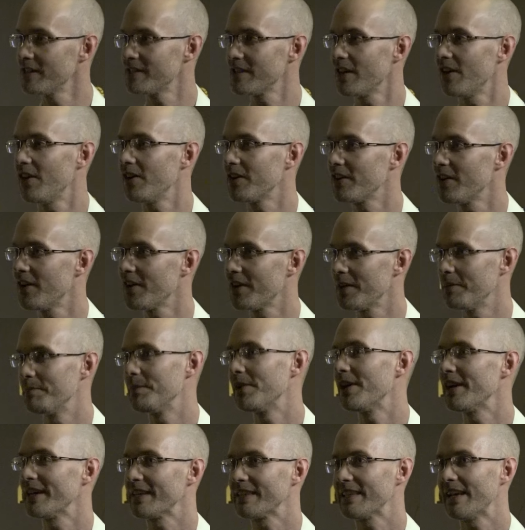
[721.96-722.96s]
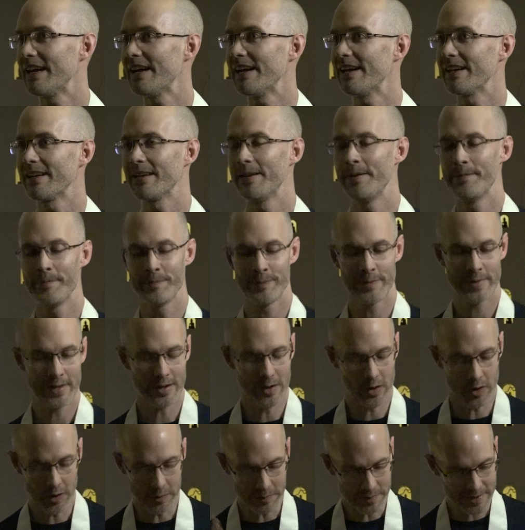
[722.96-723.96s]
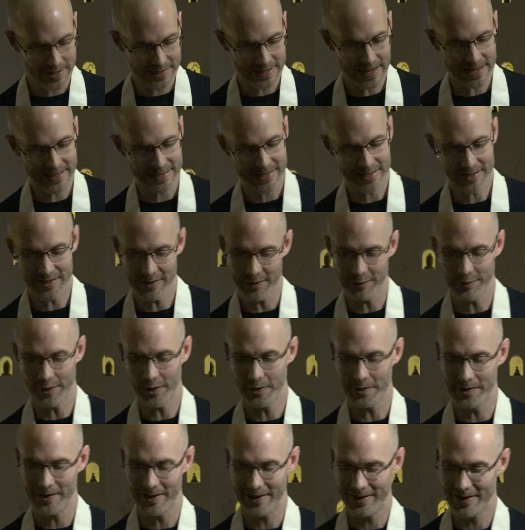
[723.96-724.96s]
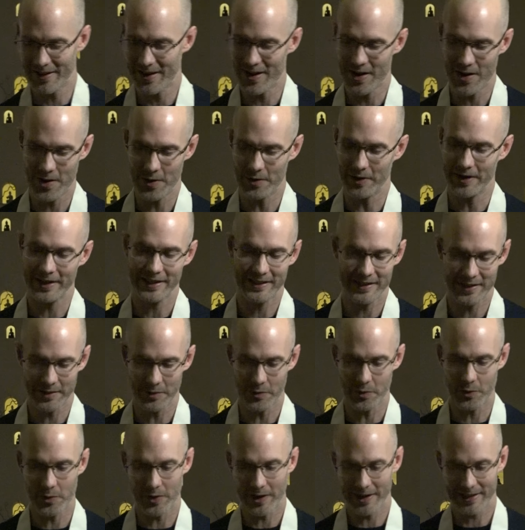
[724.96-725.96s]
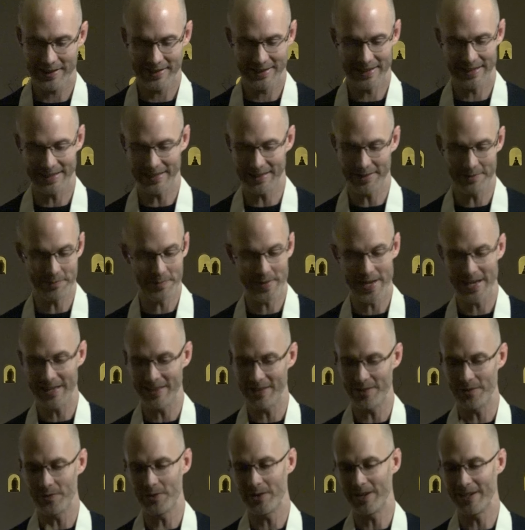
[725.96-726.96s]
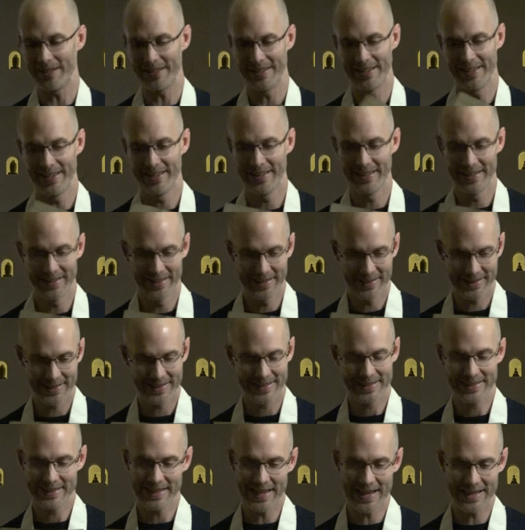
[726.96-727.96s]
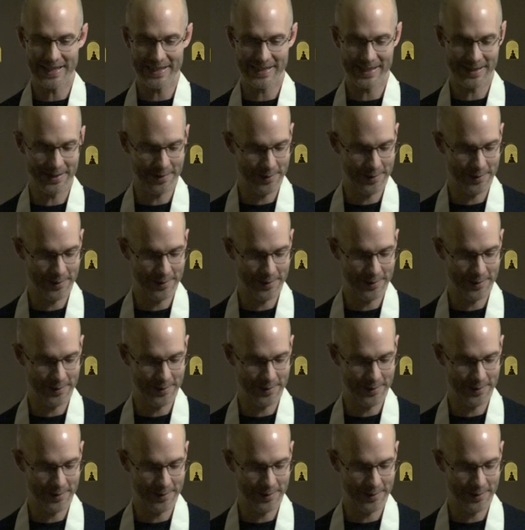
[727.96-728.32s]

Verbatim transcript: and say, oh God, I'm like that. Oh, I'm sensitive. Oh no, I think the worst thing could be in the world. sensitive.